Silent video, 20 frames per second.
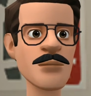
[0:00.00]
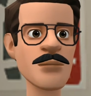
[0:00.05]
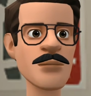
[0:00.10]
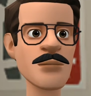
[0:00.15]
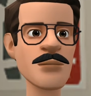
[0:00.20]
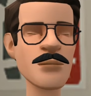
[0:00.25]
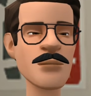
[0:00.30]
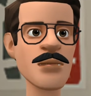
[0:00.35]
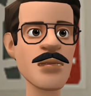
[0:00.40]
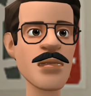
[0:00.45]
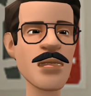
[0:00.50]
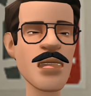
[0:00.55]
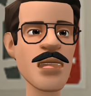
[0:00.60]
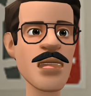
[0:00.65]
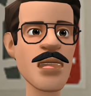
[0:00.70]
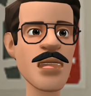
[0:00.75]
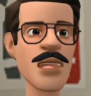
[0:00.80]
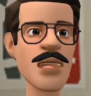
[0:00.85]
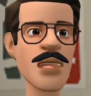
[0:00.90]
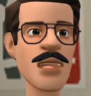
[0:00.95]
If it is
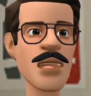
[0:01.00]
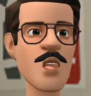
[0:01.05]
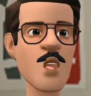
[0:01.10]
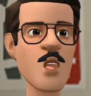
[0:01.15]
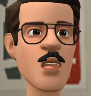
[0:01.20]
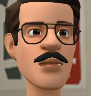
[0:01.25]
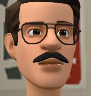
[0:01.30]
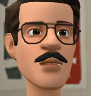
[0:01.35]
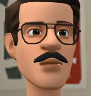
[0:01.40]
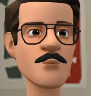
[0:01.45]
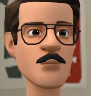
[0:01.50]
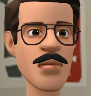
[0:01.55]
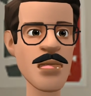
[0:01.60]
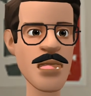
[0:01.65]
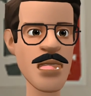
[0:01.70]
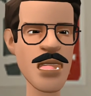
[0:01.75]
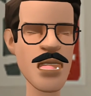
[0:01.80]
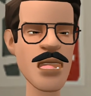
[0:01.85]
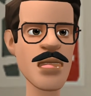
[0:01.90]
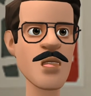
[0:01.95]
millimeter,
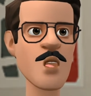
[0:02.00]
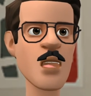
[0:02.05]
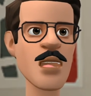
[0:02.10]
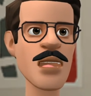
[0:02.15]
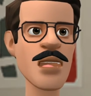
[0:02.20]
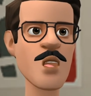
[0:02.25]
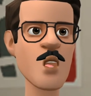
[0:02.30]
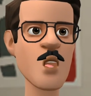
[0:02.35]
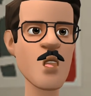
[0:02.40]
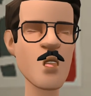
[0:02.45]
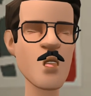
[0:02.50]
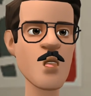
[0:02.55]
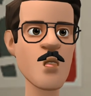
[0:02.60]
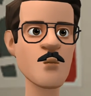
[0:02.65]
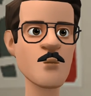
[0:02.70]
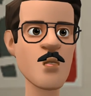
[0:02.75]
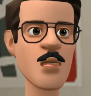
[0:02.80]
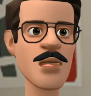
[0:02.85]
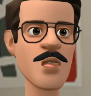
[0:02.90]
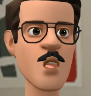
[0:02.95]
4700
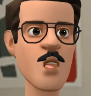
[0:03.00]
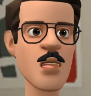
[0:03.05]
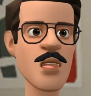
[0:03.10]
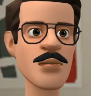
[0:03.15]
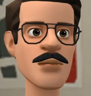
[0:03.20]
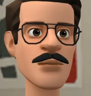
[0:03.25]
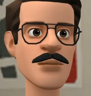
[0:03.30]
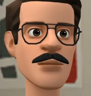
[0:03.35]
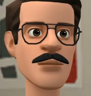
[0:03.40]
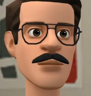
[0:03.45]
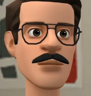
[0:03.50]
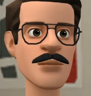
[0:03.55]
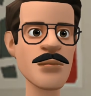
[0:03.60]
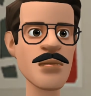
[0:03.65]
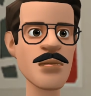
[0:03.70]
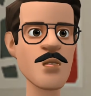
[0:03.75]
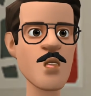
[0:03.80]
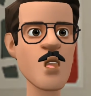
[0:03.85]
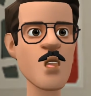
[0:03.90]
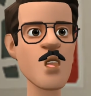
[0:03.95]
millimeter,
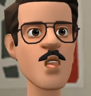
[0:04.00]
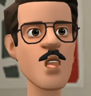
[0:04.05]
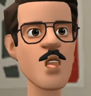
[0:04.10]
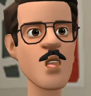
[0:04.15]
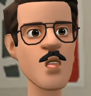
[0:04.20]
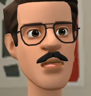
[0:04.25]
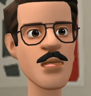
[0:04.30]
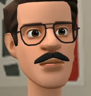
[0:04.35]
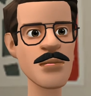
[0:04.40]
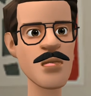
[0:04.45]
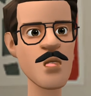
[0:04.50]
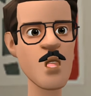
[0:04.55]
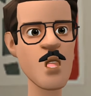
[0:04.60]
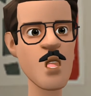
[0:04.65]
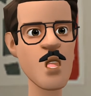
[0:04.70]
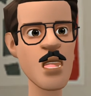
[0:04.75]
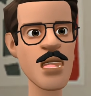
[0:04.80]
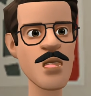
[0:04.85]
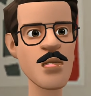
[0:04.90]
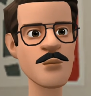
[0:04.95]
and for kilometer,
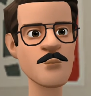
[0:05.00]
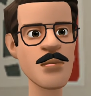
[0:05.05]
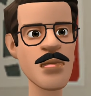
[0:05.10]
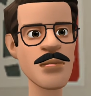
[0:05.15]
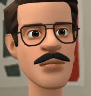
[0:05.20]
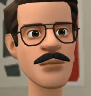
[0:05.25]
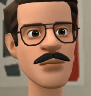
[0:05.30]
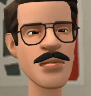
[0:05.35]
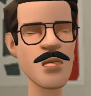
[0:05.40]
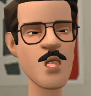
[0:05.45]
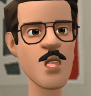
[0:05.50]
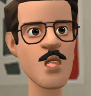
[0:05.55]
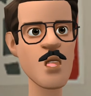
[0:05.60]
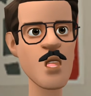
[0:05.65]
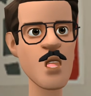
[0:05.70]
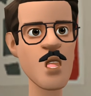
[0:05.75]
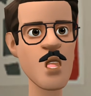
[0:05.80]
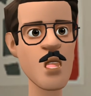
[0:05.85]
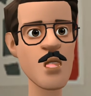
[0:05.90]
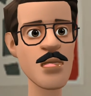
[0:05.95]

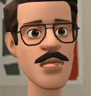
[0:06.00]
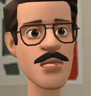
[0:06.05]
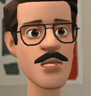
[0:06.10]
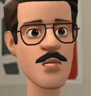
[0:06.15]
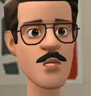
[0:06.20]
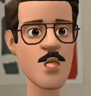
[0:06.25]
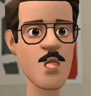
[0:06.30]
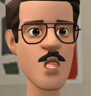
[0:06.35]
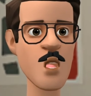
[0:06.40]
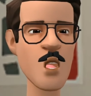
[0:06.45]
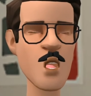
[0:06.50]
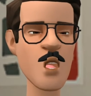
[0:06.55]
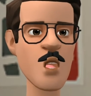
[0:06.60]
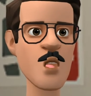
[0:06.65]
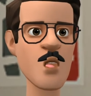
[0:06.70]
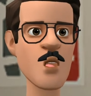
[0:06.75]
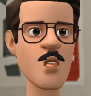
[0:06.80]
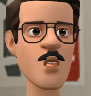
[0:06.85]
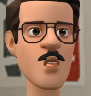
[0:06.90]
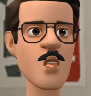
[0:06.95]

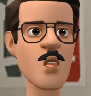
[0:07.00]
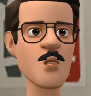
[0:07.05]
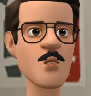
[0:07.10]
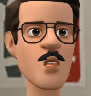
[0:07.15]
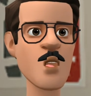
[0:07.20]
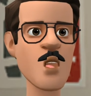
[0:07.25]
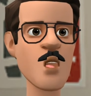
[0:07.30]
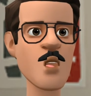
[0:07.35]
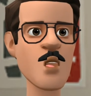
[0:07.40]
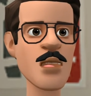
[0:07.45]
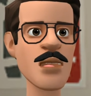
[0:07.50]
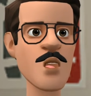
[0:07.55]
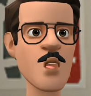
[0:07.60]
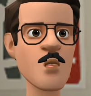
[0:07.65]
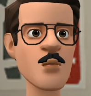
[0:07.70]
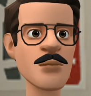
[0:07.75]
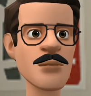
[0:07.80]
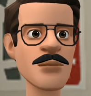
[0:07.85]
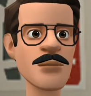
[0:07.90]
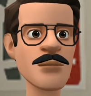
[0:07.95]
0.004700
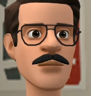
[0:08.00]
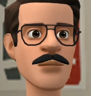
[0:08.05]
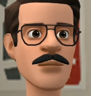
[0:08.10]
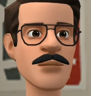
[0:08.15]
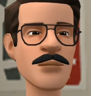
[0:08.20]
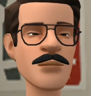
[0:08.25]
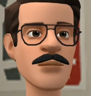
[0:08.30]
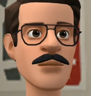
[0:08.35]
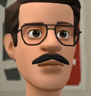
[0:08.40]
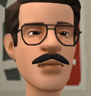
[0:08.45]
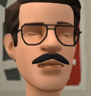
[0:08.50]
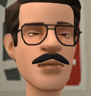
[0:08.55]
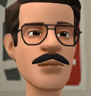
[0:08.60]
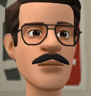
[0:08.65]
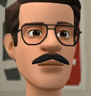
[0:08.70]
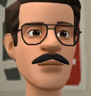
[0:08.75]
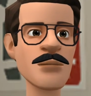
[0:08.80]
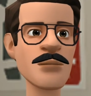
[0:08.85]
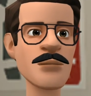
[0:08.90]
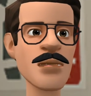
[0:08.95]
kilometer. Okay,
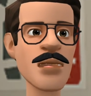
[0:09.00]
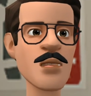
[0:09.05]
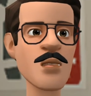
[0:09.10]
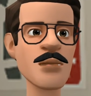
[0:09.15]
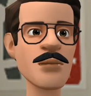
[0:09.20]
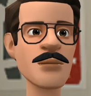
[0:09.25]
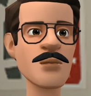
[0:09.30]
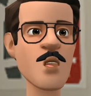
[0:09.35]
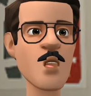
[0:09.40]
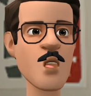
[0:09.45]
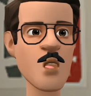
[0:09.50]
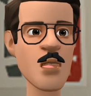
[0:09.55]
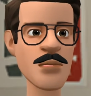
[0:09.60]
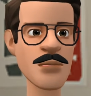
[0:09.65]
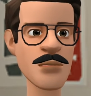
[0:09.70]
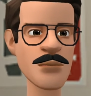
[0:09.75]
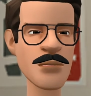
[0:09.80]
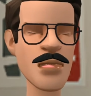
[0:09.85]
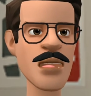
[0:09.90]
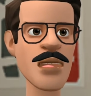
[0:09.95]
so last number
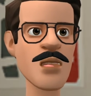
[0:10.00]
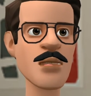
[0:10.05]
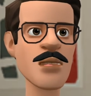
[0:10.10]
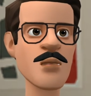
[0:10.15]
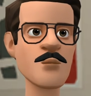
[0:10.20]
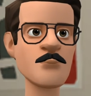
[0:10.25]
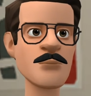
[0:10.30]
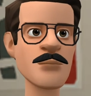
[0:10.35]
is trailing,